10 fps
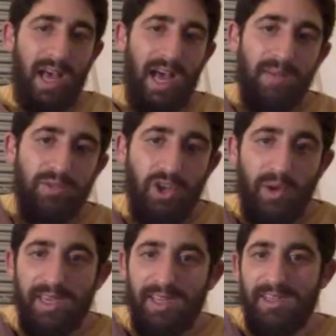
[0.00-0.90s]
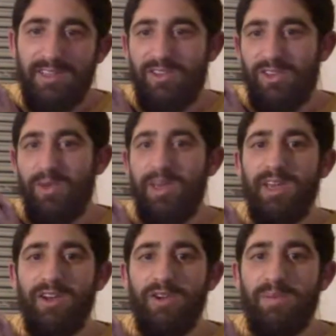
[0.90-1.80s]
I'm showing it to you
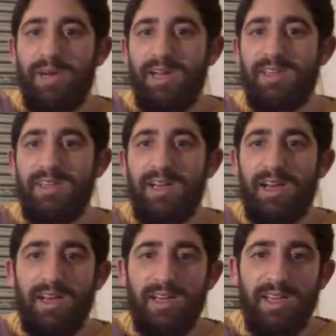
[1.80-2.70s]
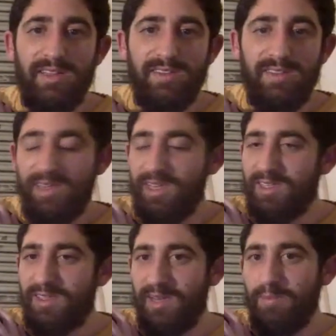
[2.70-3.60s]
here, but it's
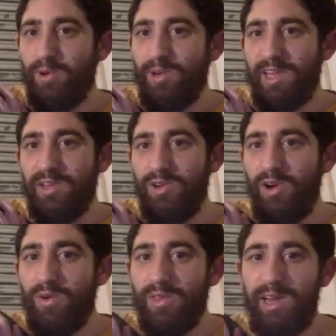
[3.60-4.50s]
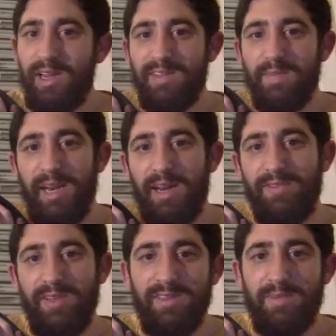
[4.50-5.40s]
important that you know that it's made out of
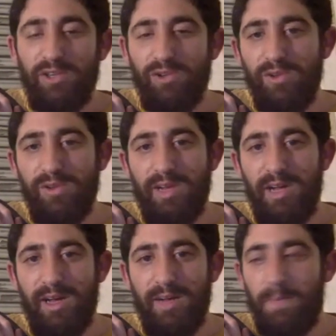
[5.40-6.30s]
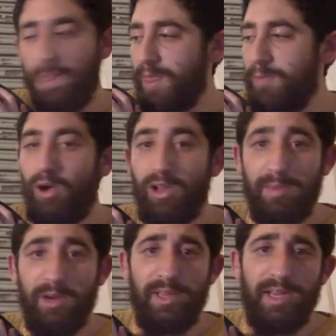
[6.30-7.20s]
a special
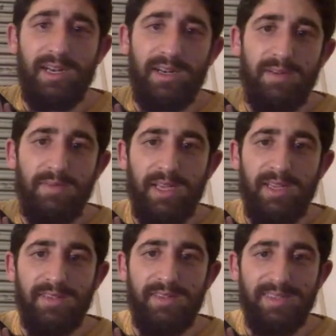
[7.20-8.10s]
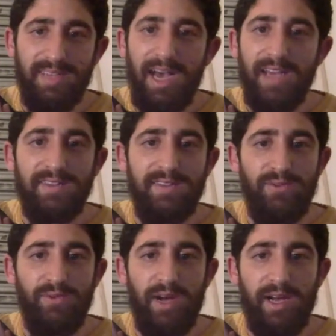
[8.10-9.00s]
polymer that is designed
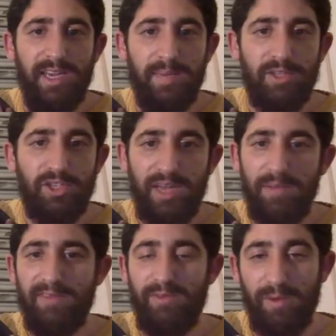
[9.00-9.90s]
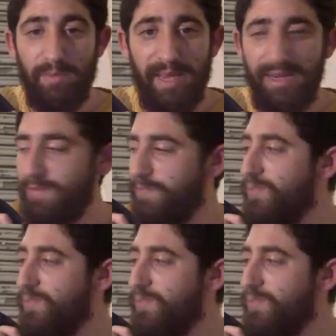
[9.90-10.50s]
to keep its shape even when bent.